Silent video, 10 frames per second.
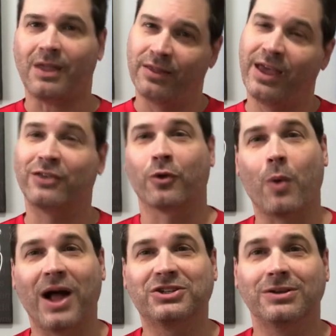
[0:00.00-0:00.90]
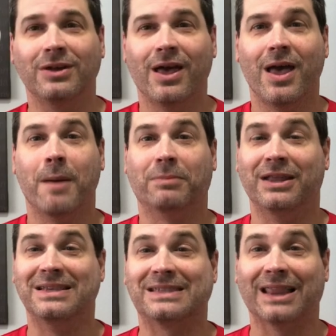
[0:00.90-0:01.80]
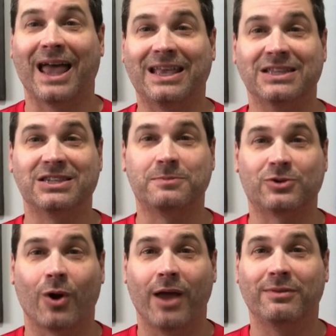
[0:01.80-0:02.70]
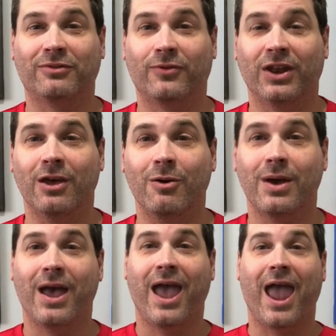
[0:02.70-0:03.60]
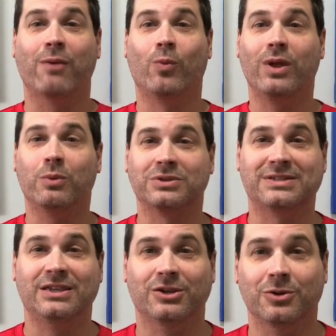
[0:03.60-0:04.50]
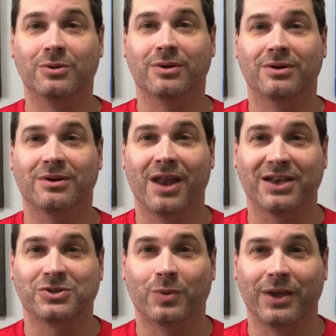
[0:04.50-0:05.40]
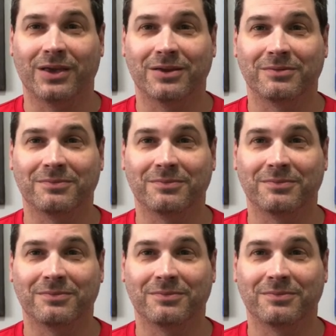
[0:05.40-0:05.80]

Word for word: Thanks for watching. Please like and subscribe this video, and we will see you next week.